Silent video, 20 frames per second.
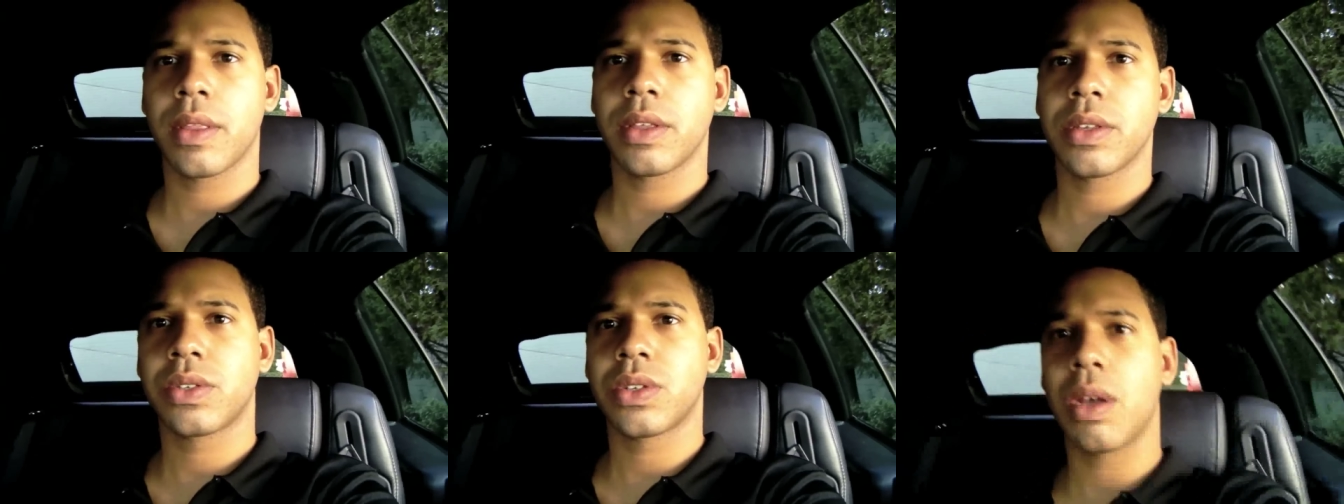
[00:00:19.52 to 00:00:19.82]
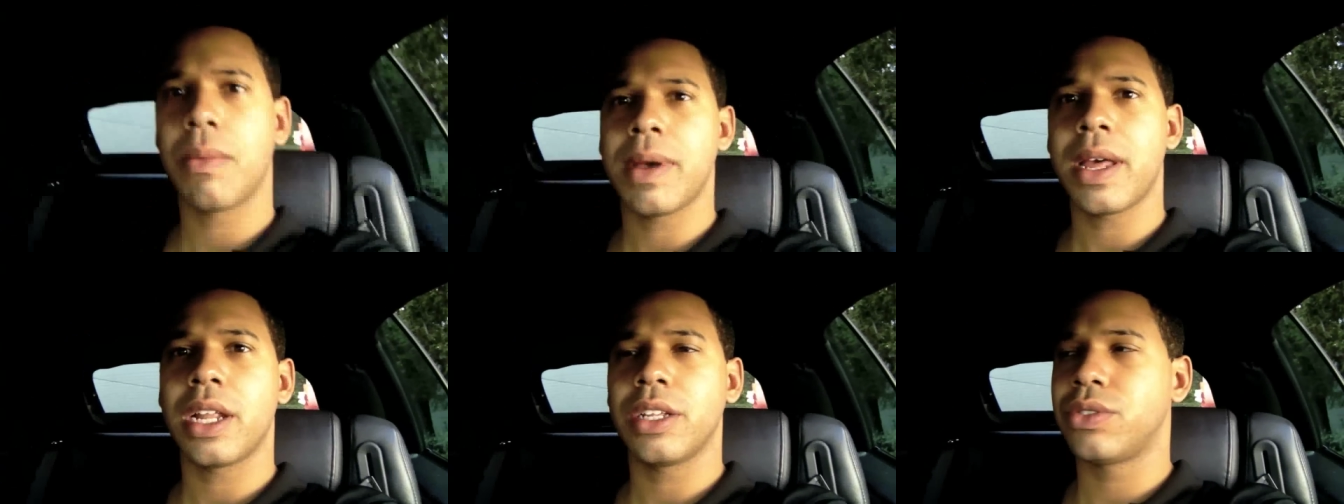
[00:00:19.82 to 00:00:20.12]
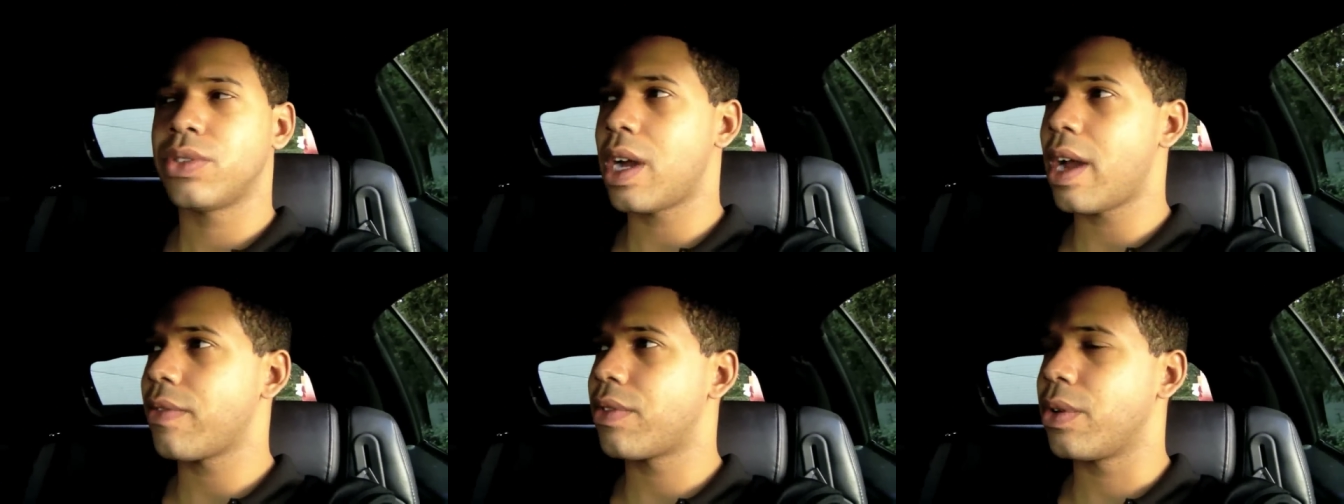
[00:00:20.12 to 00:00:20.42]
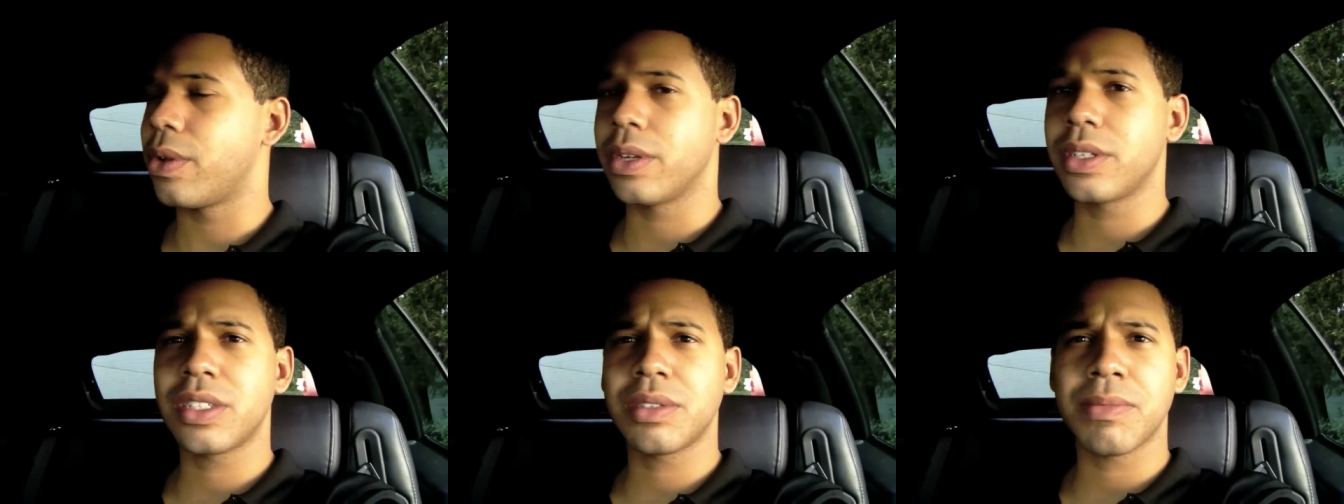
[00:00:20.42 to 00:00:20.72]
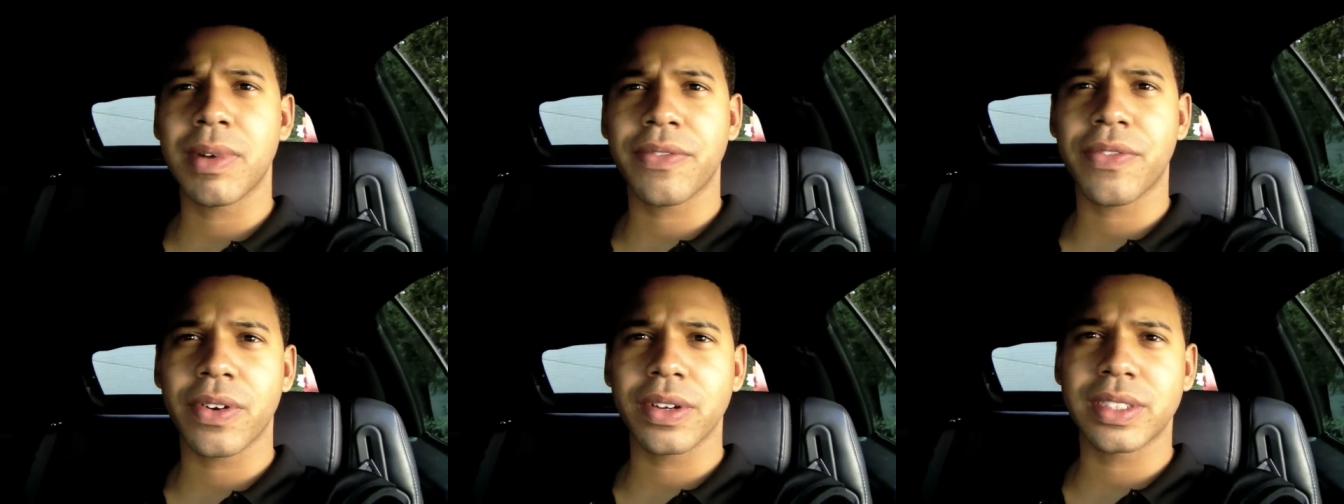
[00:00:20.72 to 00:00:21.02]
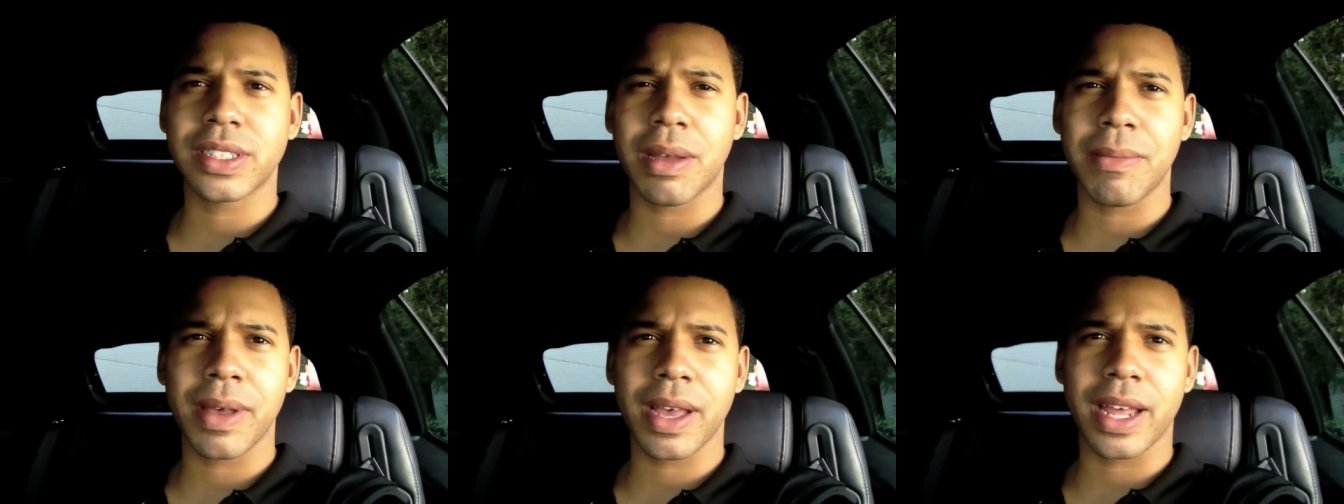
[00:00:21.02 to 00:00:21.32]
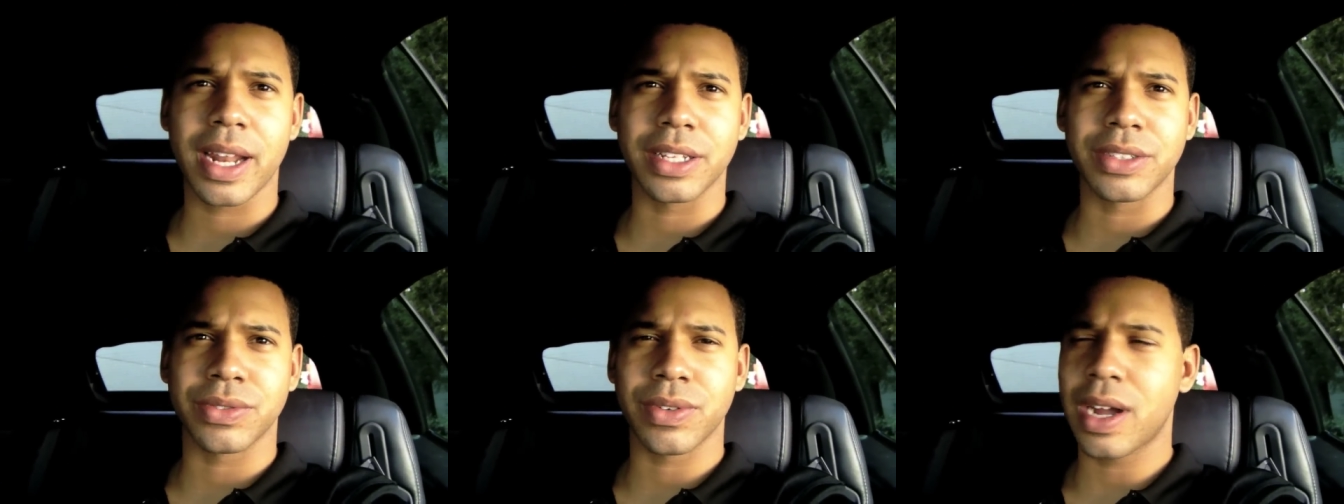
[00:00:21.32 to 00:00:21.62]
So I'm at a drive-thru. This is my first time being at
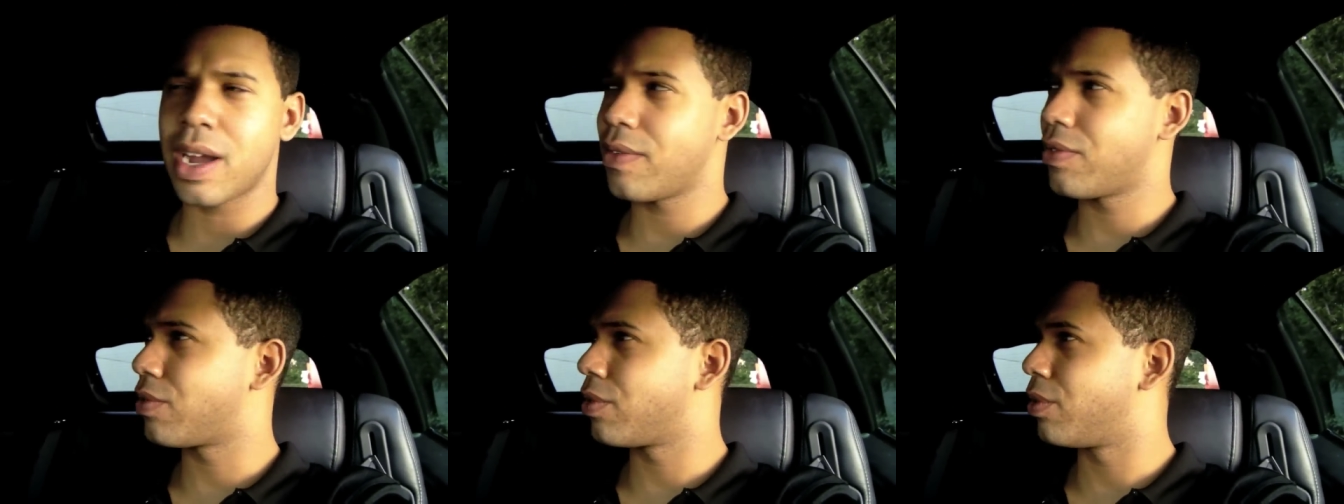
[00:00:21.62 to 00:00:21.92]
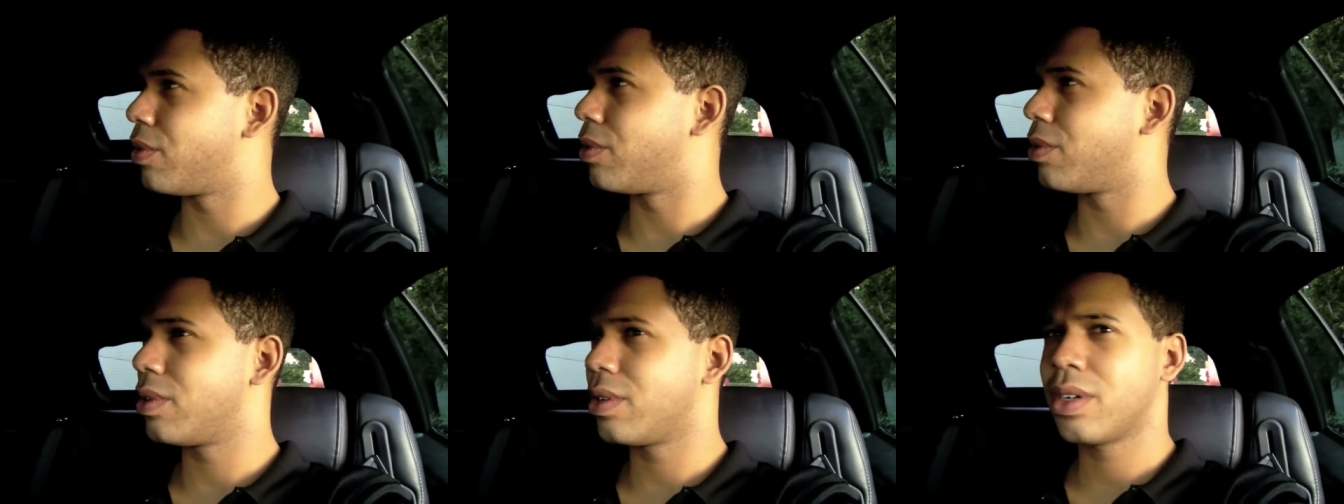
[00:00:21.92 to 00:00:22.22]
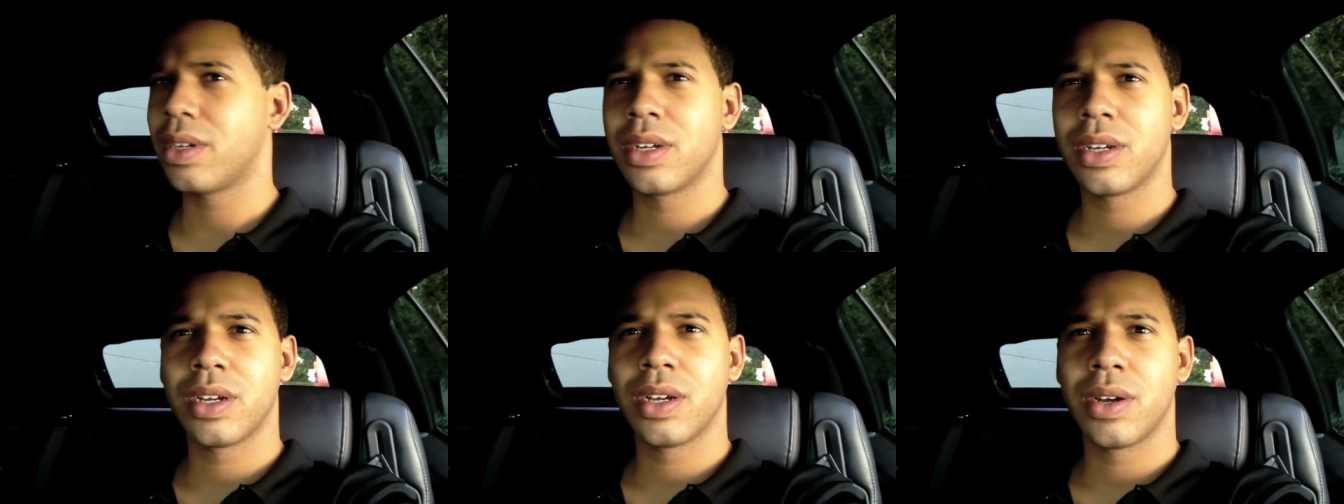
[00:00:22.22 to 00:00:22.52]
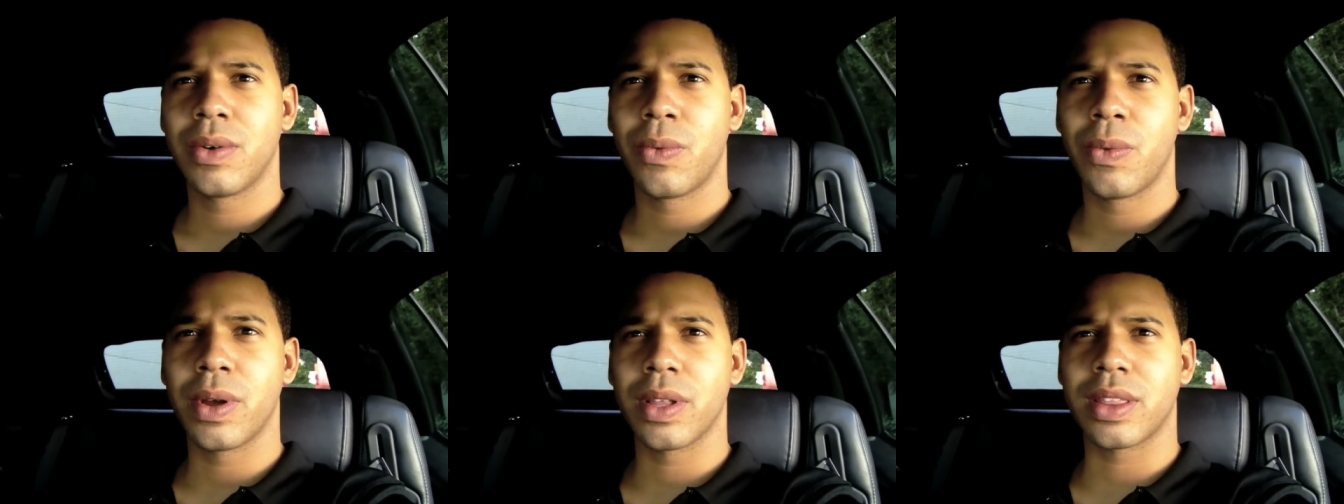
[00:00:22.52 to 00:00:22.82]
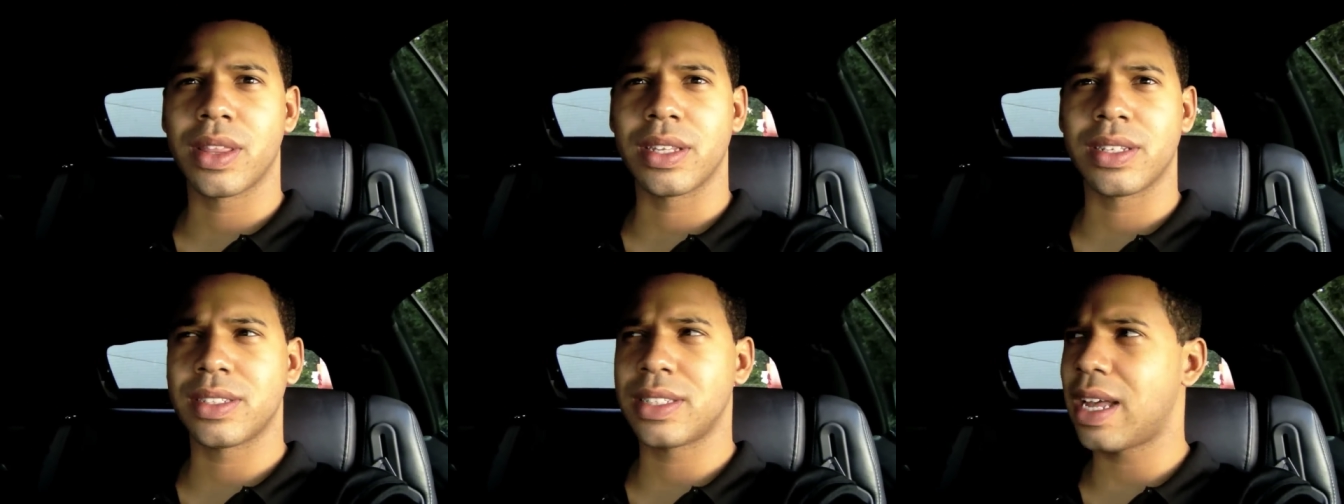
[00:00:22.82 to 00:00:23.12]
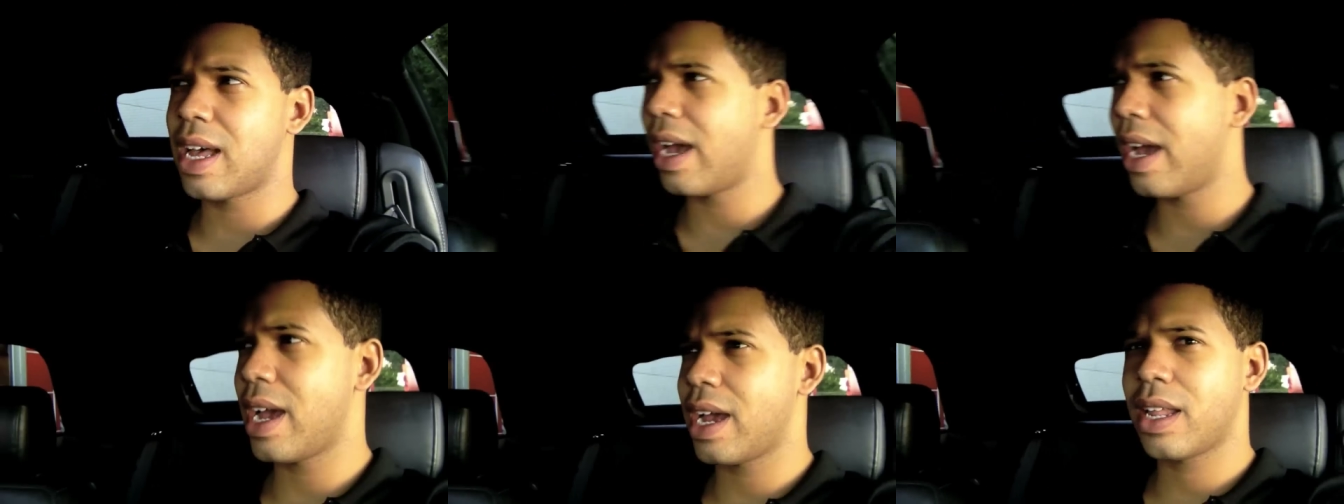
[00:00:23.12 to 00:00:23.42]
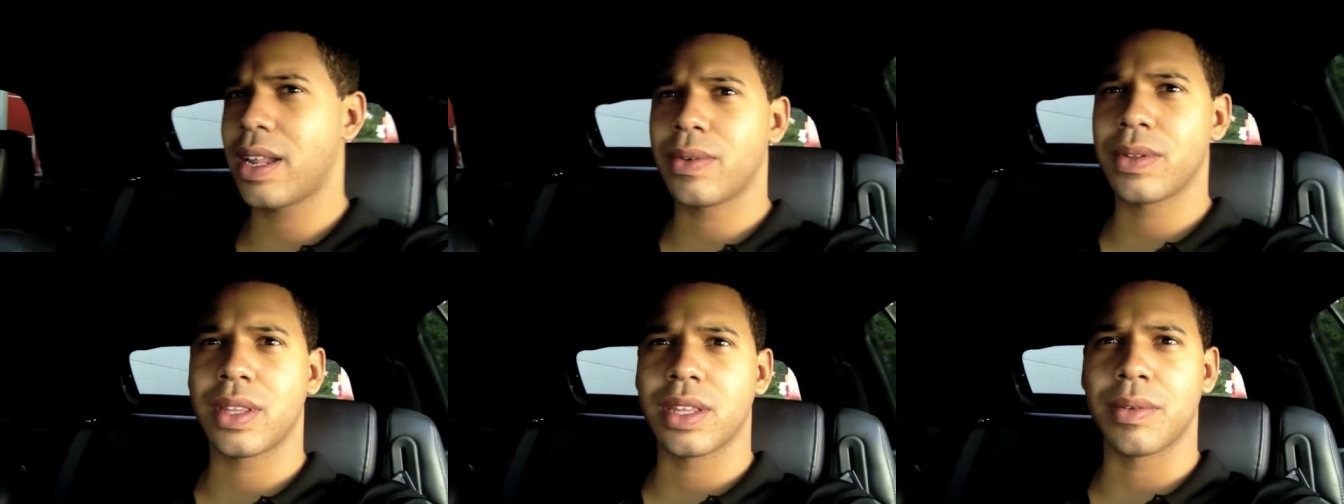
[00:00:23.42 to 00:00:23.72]
a drive-thru with the side,
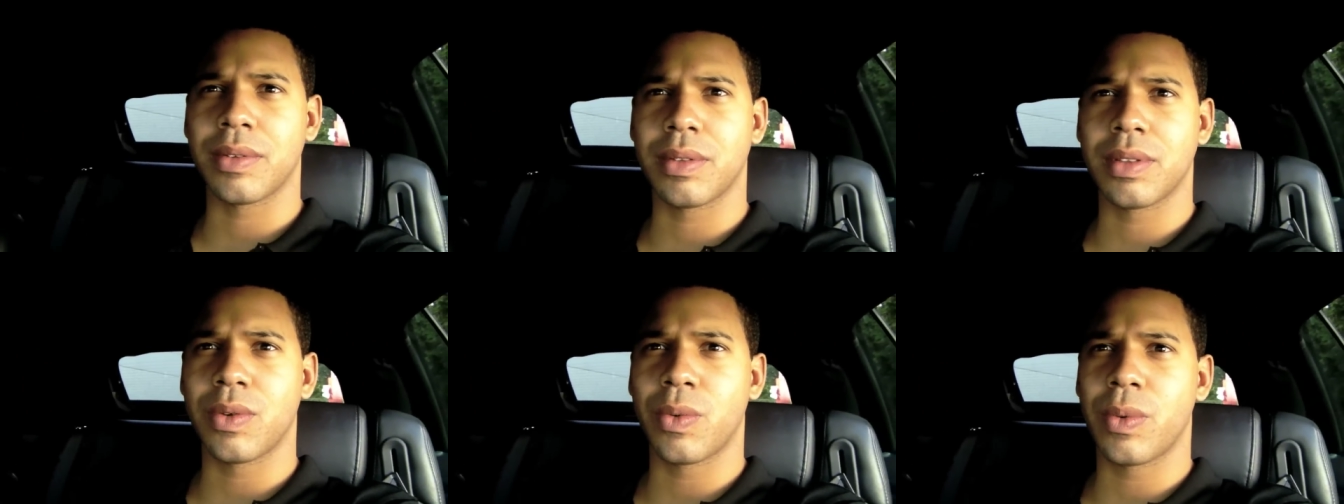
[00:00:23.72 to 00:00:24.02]
with the, the